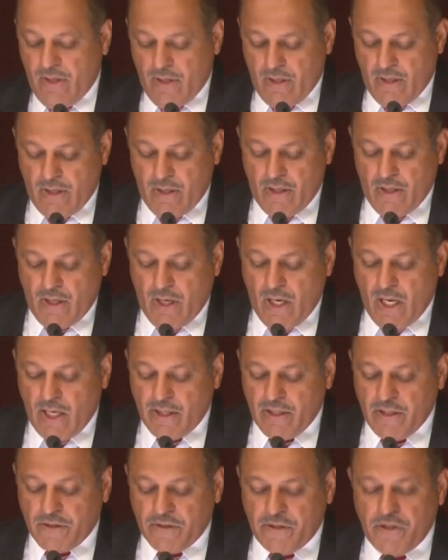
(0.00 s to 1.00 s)

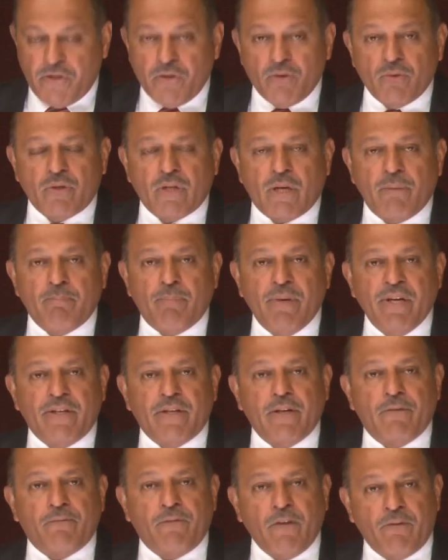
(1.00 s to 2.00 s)
our institute
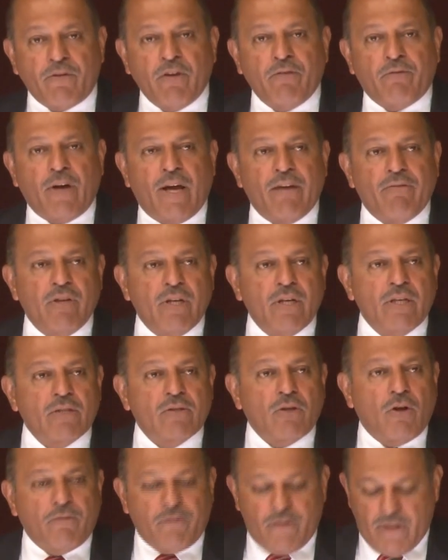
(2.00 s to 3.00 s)
completed 55 years
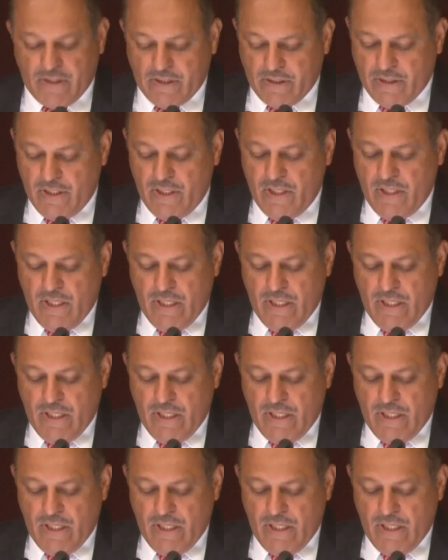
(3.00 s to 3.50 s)
of its